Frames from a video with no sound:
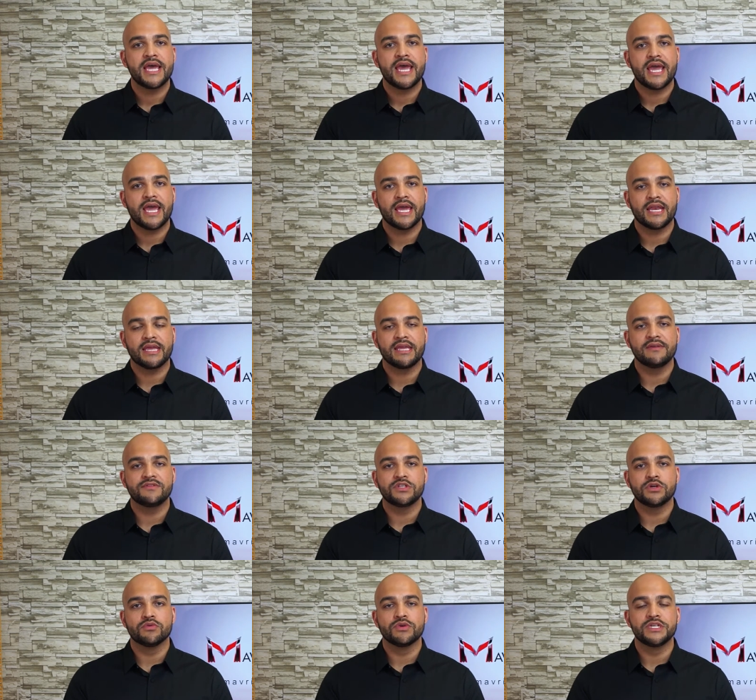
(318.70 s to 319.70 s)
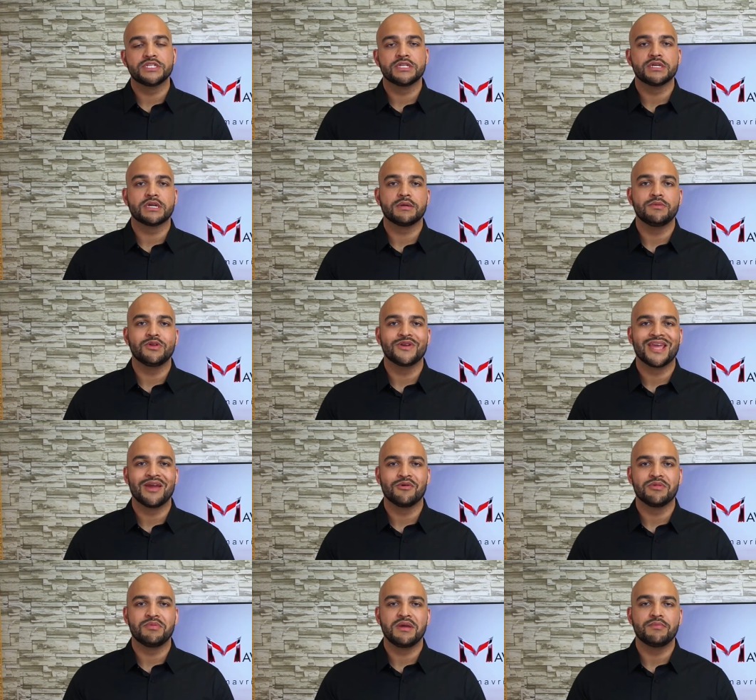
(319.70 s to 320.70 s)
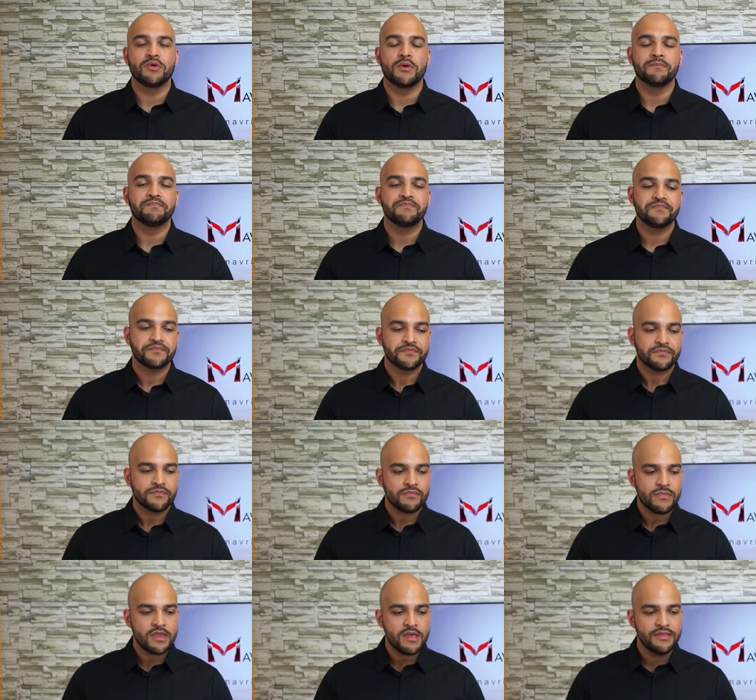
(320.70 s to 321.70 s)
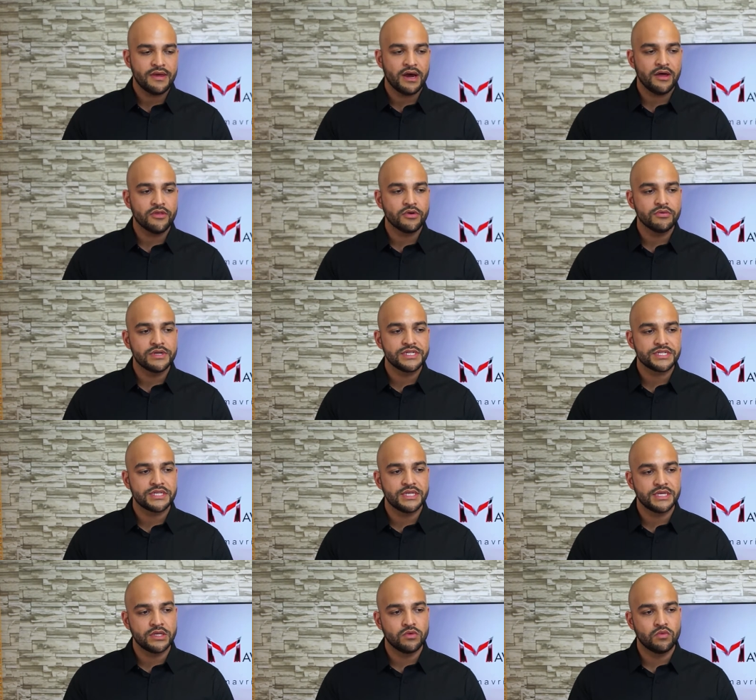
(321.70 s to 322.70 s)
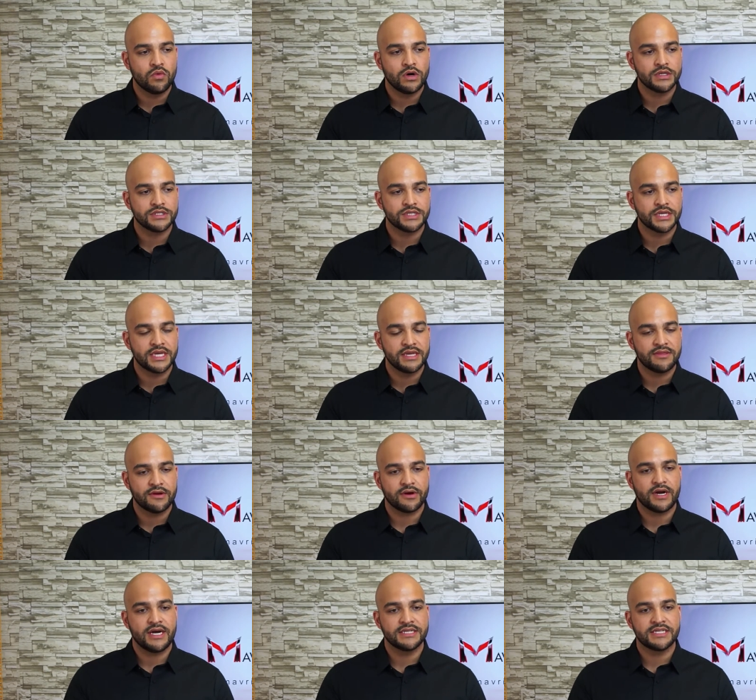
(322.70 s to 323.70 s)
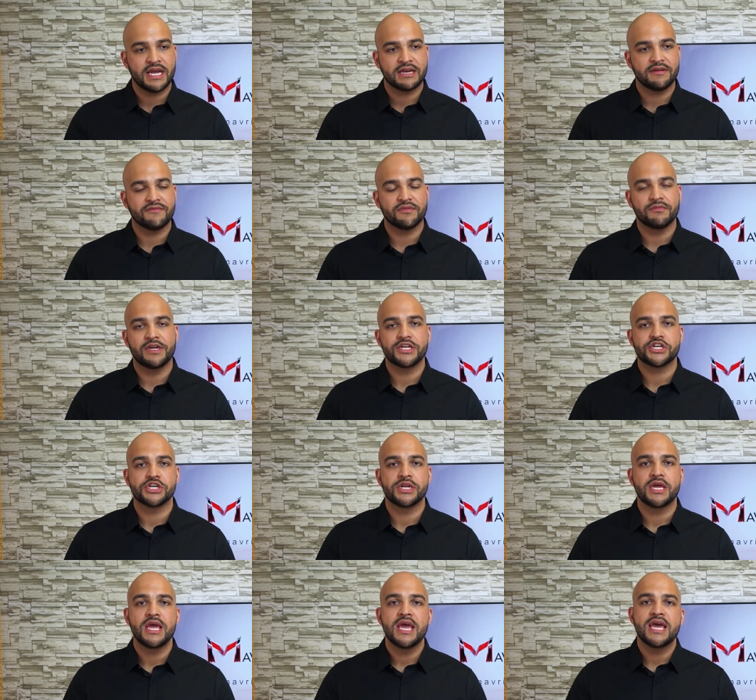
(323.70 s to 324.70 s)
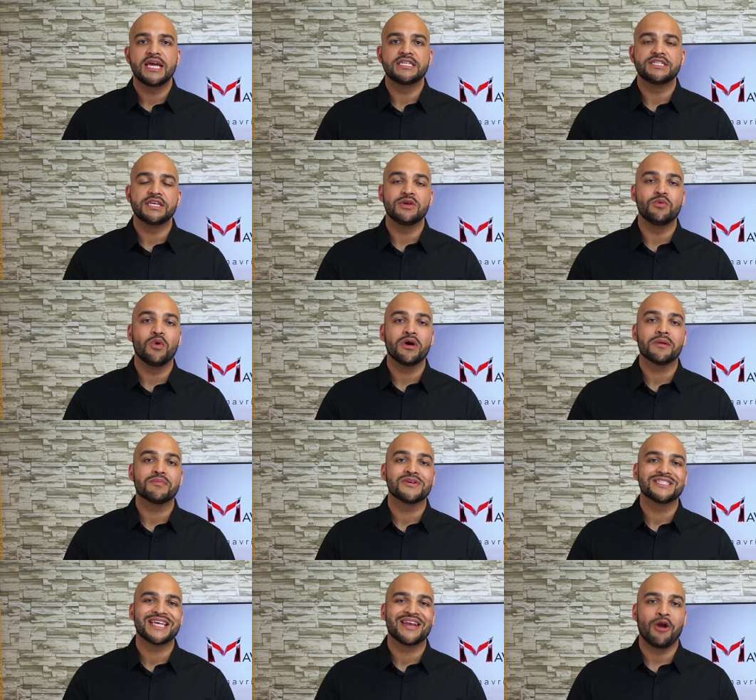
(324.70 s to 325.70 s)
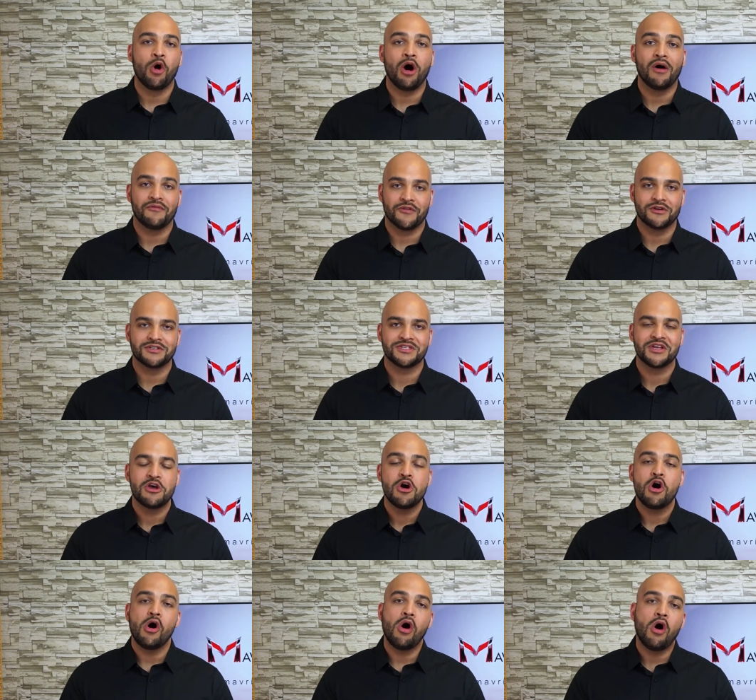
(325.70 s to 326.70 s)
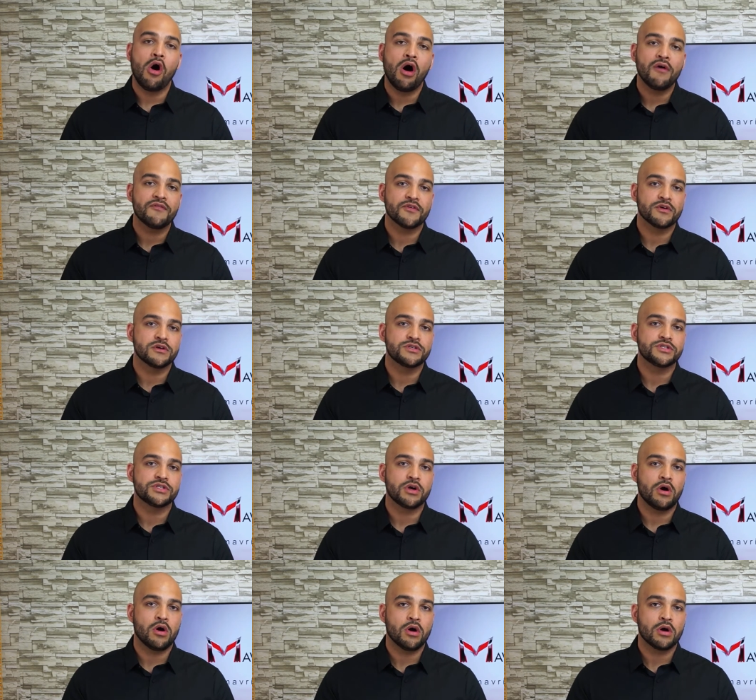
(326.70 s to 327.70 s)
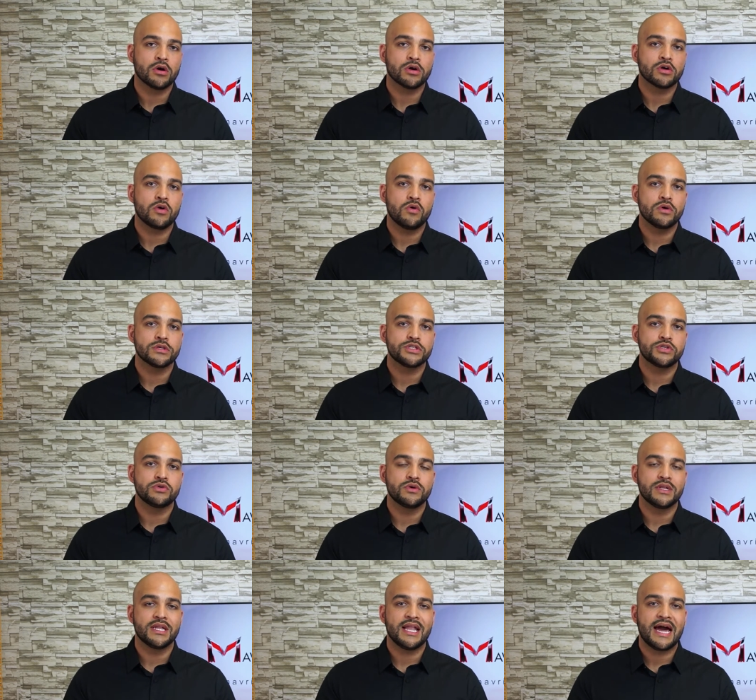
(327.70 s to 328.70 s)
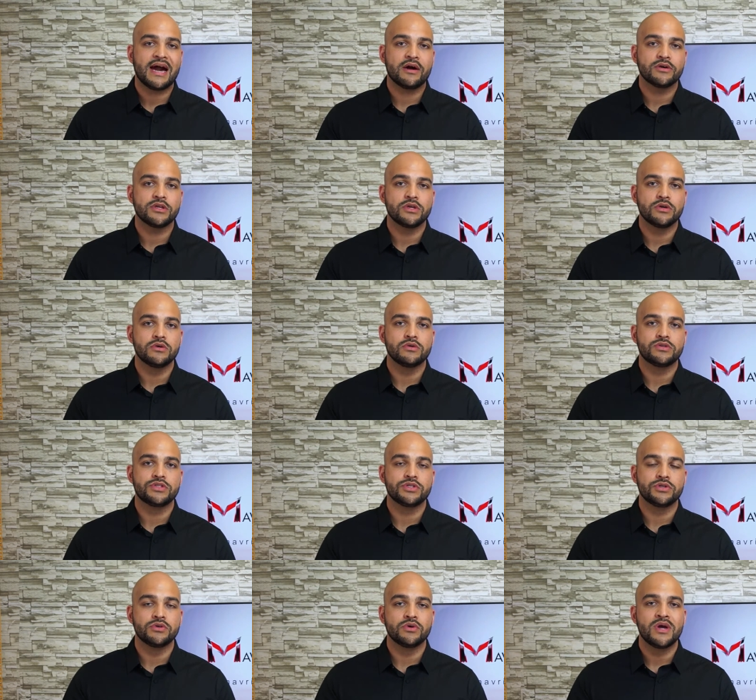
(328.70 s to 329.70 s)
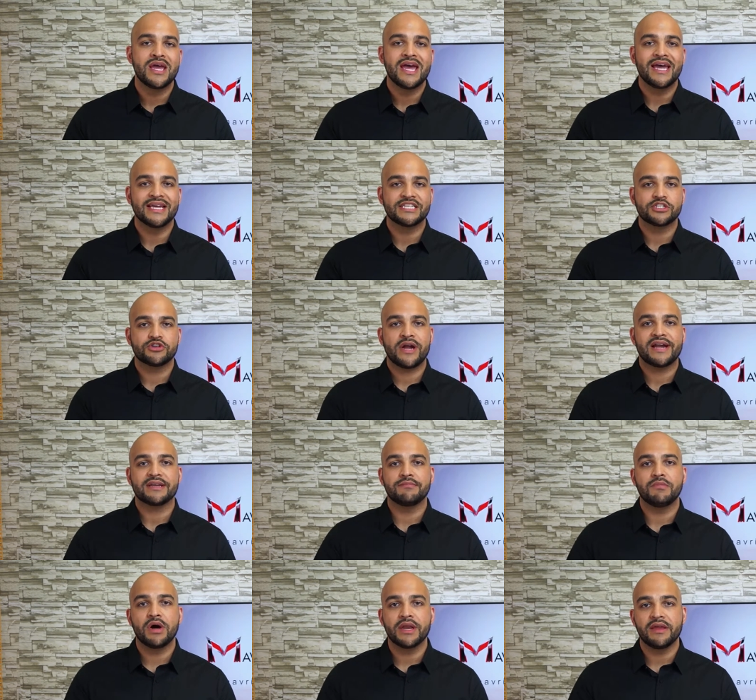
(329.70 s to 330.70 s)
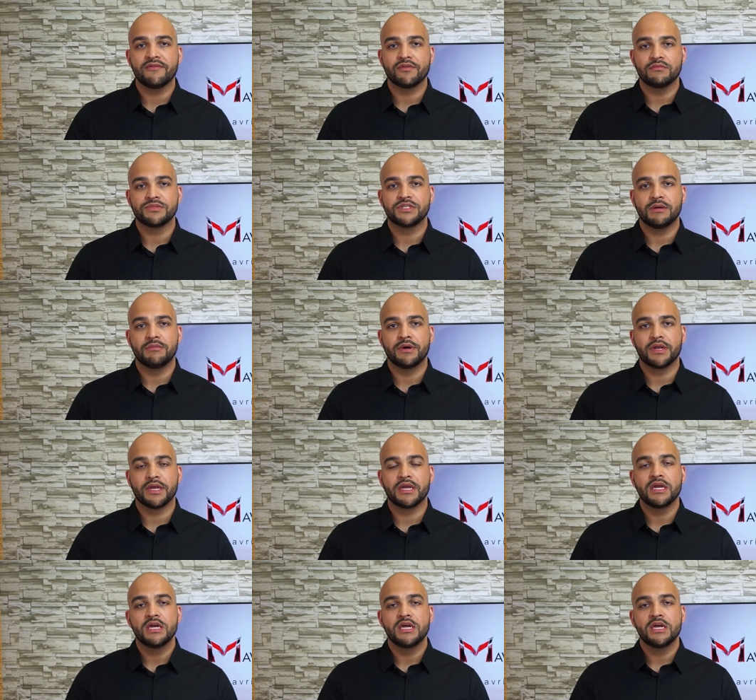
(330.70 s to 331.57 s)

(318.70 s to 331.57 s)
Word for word: and gives you a reason to communicate with people. The other reason that you want to get their contact information is that you want to present offers offers are going to allow you to extract money from somebody.